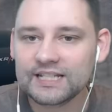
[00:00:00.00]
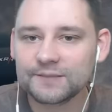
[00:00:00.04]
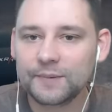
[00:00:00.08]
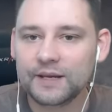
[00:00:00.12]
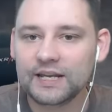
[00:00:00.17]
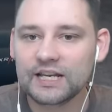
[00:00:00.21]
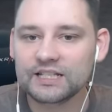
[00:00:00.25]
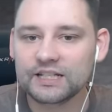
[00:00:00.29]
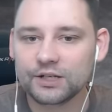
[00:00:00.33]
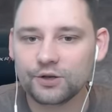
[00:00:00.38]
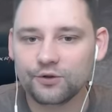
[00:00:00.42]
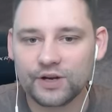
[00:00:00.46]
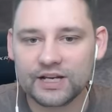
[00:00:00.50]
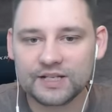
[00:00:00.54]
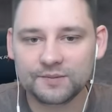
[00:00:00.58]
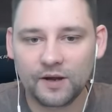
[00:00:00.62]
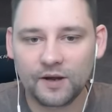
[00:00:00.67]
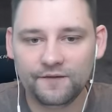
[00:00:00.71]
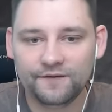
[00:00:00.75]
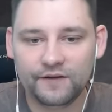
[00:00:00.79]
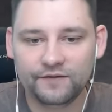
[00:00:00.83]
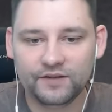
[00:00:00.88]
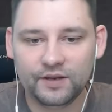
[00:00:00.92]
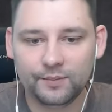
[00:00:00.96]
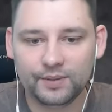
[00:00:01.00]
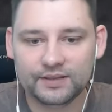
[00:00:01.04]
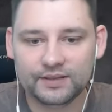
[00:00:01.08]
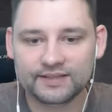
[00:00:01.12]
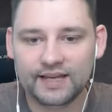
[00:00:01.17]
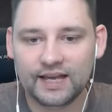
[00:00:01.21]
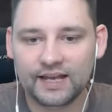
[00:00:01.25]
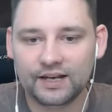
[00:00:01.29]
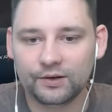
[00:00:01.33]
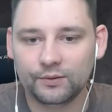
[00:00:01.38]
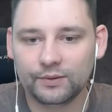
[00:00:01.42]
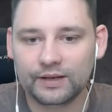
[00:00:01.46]
speed is increased by
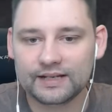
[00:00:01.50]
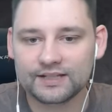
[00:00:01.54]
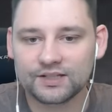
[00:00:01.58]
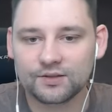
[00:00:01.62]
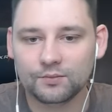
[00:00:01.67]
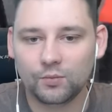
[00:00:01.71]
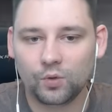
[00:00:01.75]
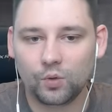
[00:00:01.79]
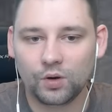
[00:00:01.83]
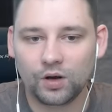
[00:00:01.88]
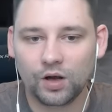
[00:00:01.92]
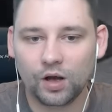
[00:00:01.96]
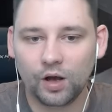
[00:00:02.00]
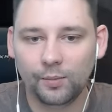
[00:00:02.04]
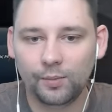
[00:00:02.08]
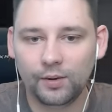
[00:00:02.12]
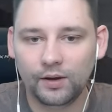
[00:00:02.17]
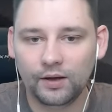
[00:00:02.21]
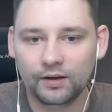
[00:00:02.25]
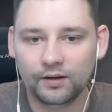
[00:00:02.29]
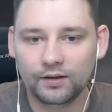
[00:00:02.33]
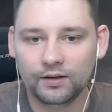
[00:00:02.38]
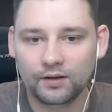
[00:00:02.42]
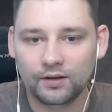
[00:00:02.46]
50%. We get some more copper.